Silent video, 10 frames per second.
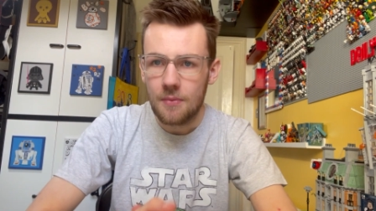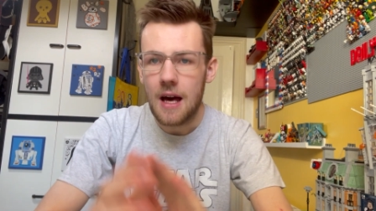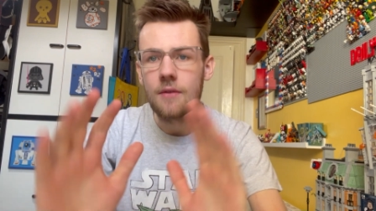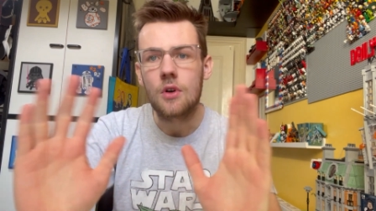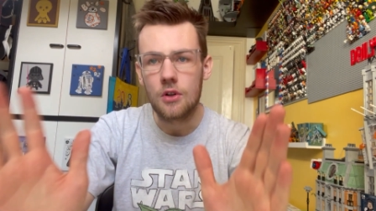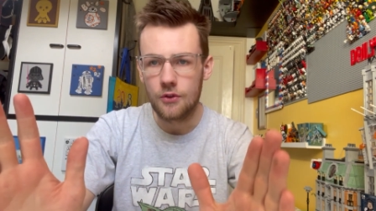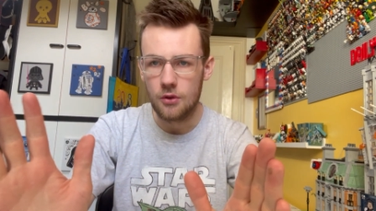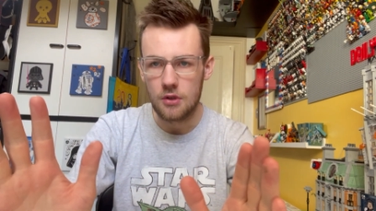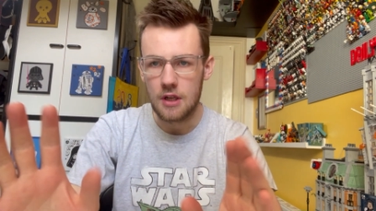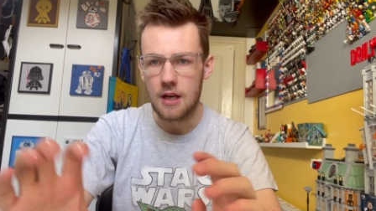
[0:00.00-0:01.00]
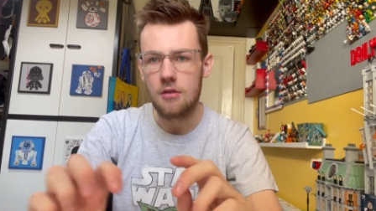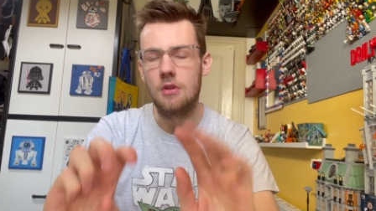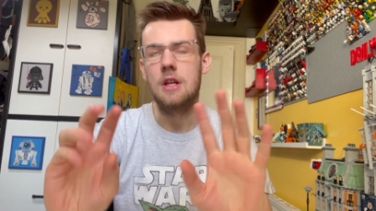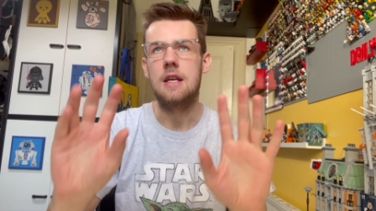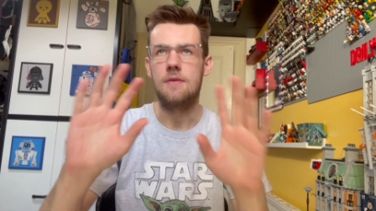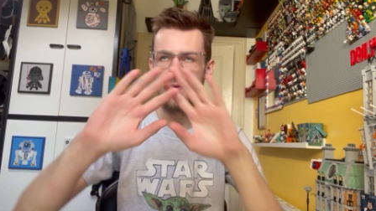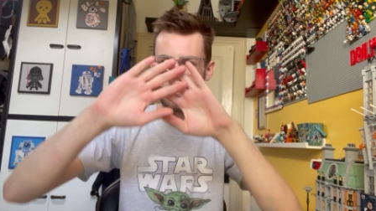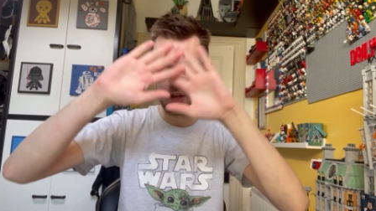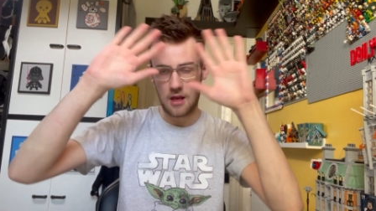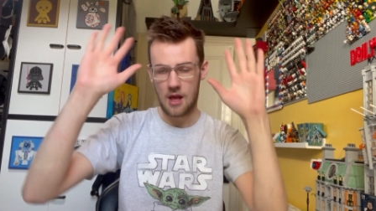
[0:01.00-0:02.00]
I've got to now, life
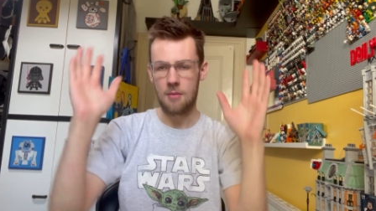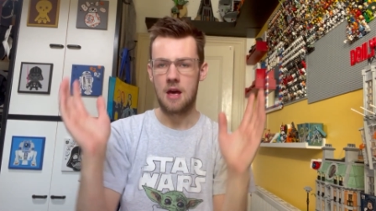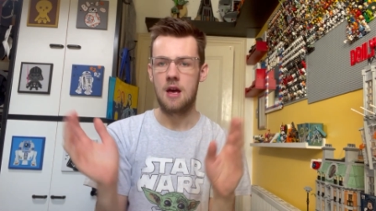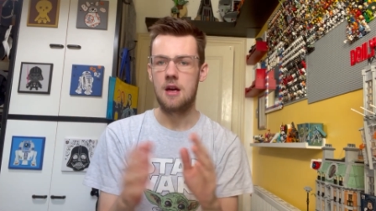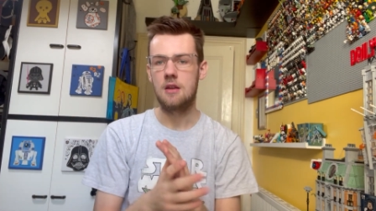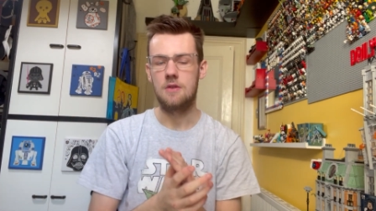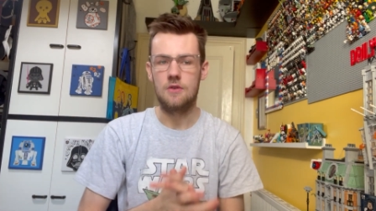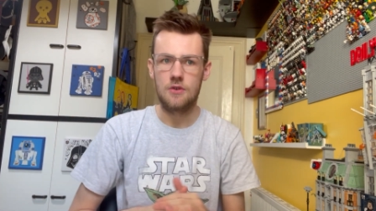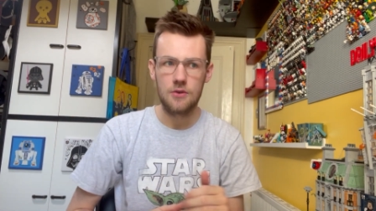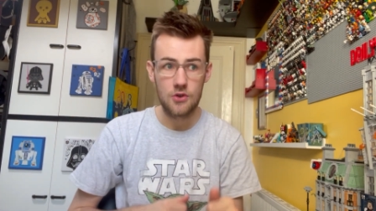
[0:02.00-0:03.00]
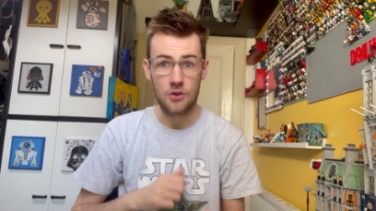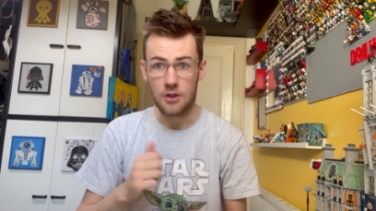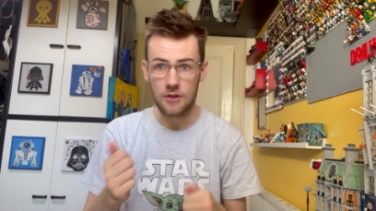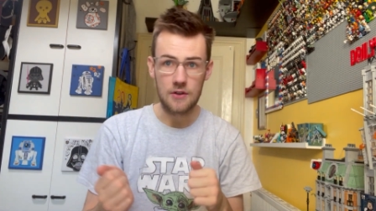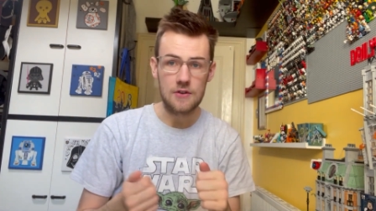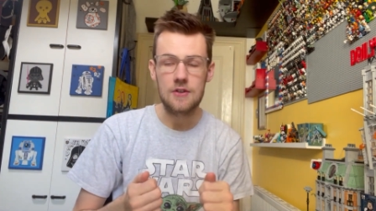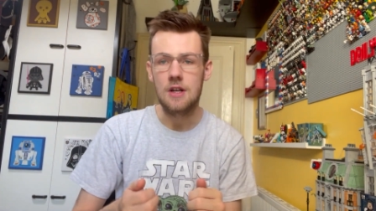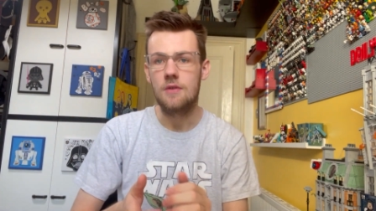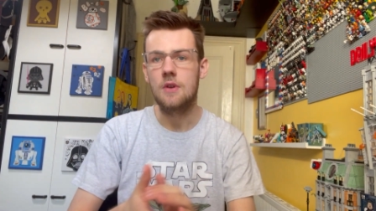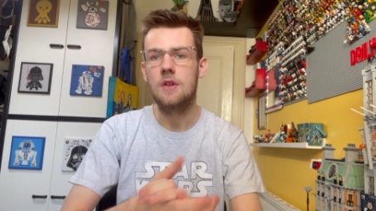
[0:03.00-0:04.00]
came ahead and chucked
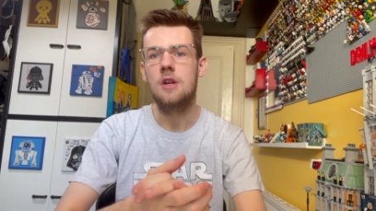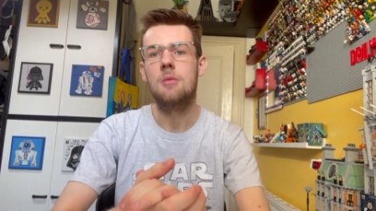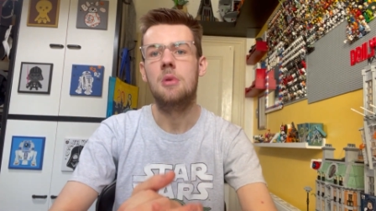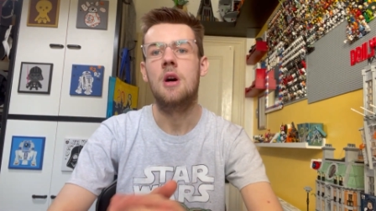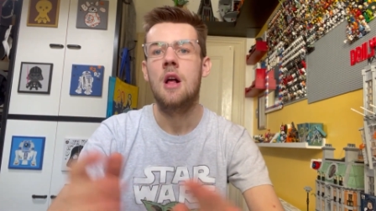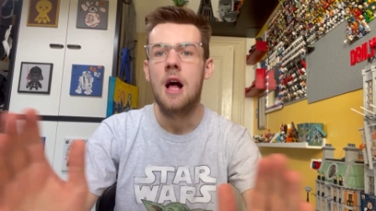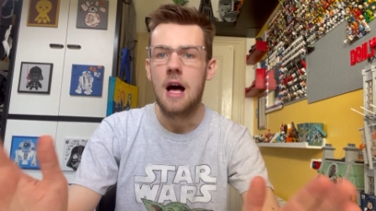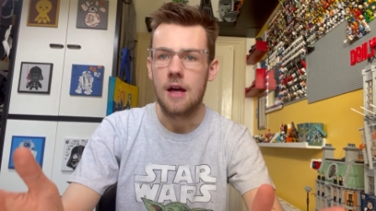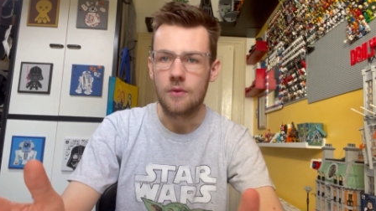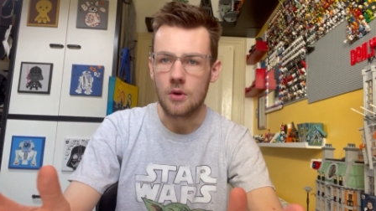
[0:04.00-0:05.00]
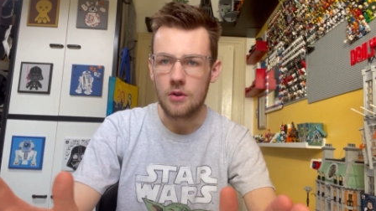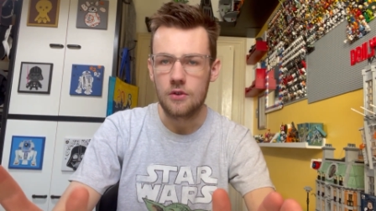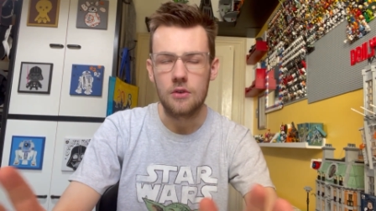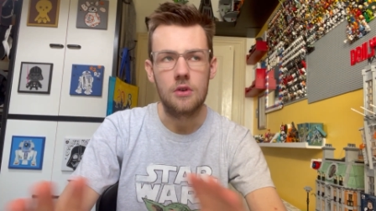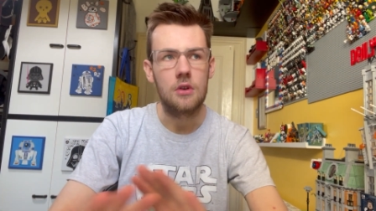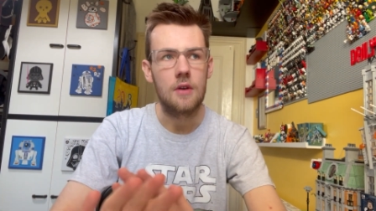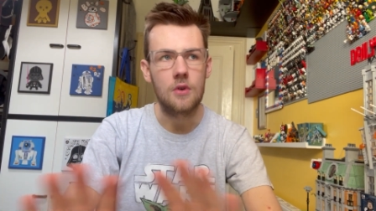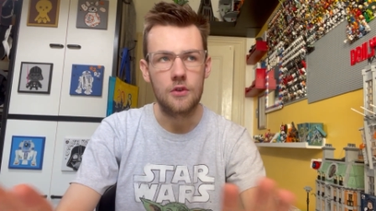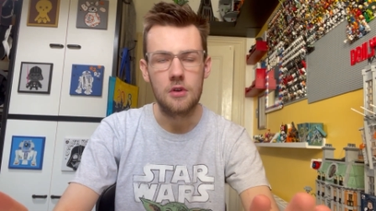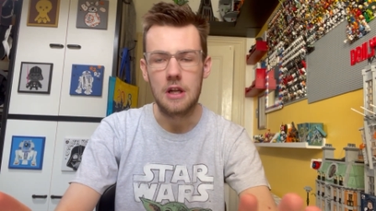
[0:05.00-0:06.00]
itself in there, but I've got to, I've
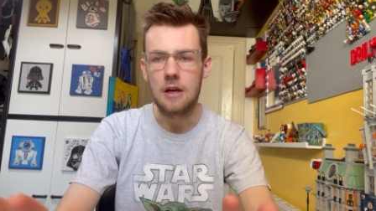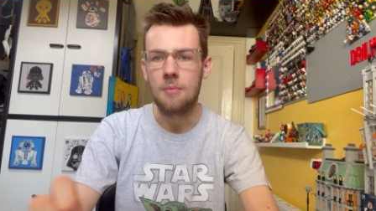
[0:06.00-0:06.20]
got to it now.